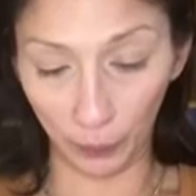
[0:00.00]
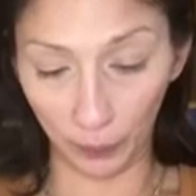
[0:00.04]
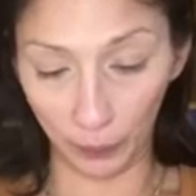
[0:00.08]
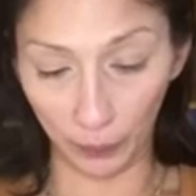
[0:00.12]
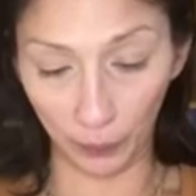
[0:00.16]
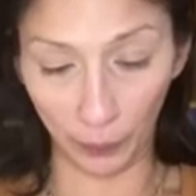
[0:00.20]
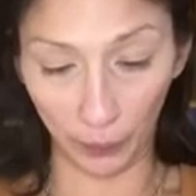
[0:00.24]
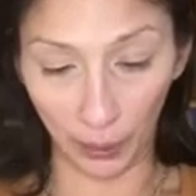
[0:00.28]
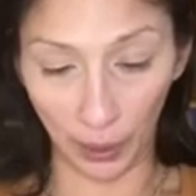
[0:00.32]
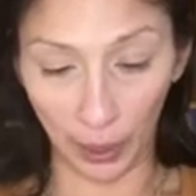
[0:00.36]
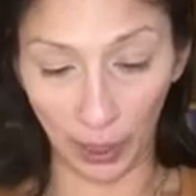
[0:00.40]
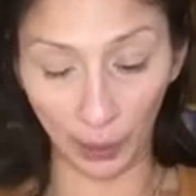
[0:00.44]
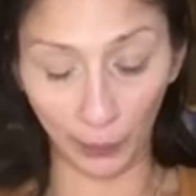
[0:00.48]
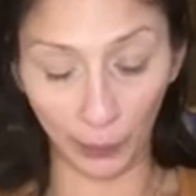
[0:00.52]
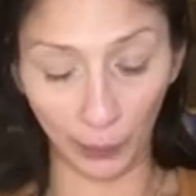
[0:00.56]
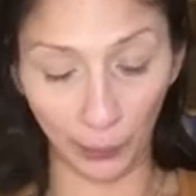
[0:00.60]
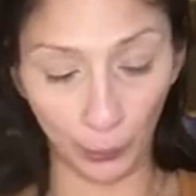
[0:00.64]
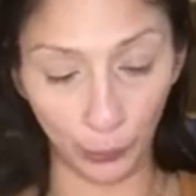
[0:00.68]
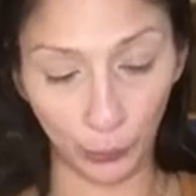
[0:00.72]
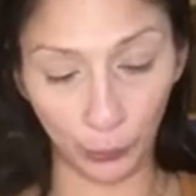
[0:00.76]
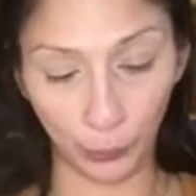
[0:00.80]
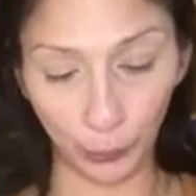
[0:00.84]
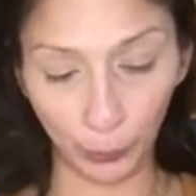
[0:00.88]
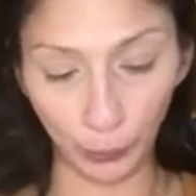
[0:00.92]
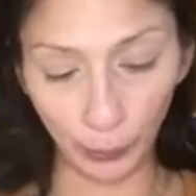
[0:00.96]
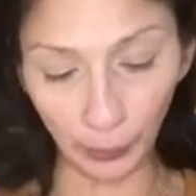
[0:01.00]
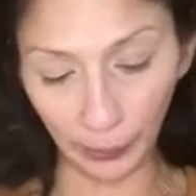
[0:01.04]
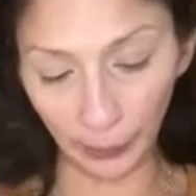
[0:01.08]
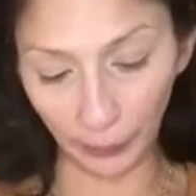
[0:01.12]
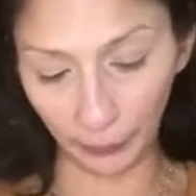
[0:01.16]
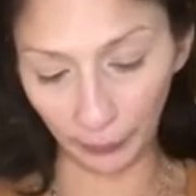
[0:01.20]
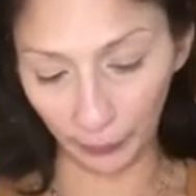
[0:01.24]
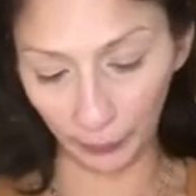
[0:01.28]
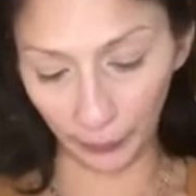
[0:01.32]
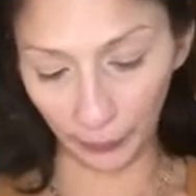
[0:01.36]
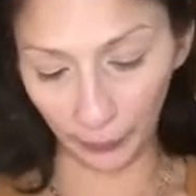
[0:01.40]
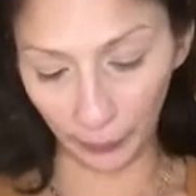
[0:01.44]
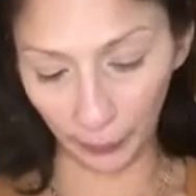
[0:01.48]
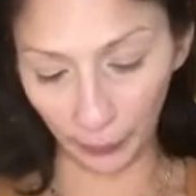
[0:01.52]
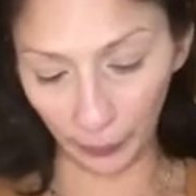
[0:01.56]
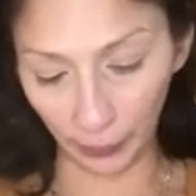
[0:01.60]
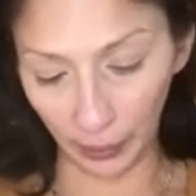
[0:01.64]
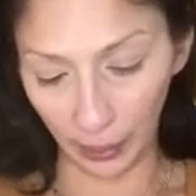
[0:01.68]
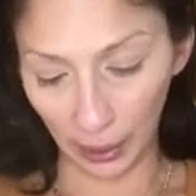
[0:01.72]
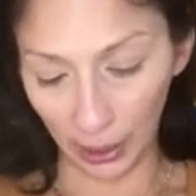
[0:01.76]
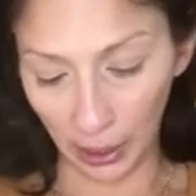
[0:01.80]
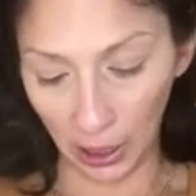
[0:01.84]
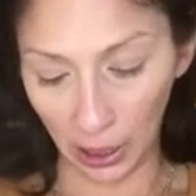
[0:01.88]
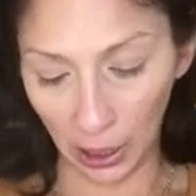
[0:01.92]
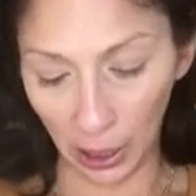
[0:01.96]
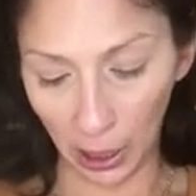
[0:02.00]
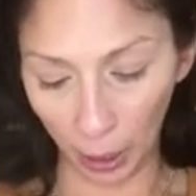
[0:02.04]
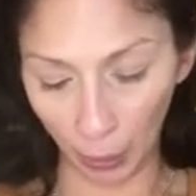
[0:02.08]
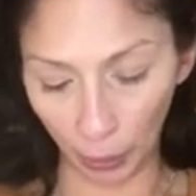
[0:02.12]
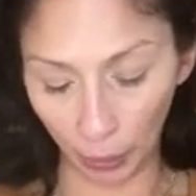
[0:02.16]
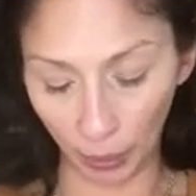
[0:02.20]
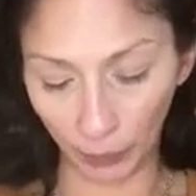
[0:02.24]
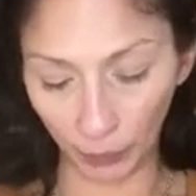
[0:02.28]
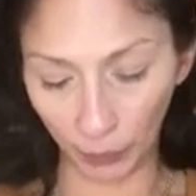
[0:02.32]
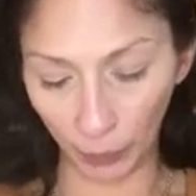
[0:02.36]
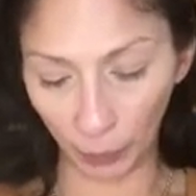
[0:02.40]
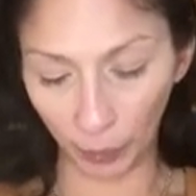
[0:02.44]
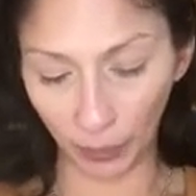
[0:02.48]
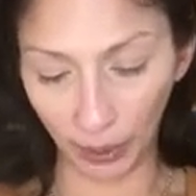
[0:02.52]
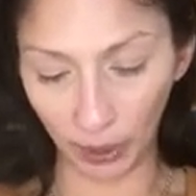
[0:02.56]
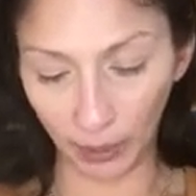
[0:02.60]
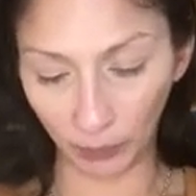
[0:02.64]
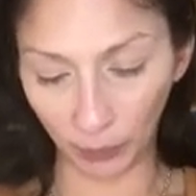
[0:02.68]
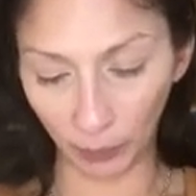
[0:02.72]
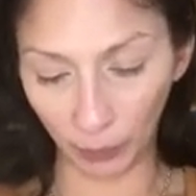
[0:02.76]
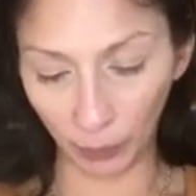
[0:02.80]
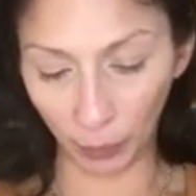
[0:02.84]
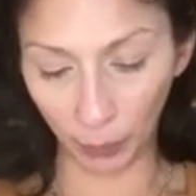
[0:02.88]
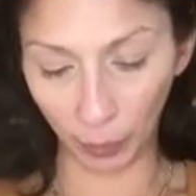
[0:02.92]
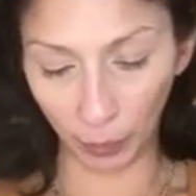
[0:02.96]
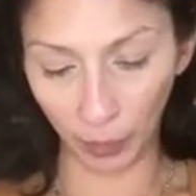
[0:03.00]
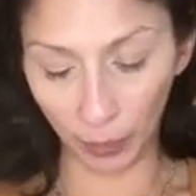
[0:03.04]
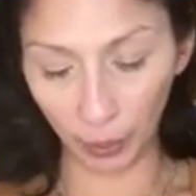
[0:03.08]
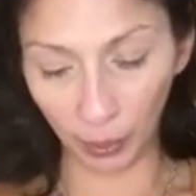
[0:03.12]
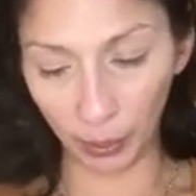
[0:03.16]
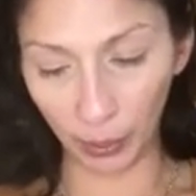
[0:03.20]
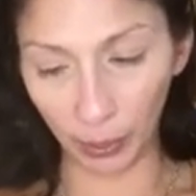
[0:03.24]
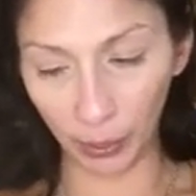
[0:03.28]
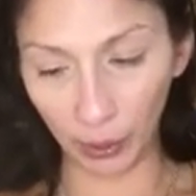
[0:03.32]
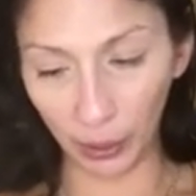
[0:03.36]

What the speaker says: how they truly feel. However, we have to remember,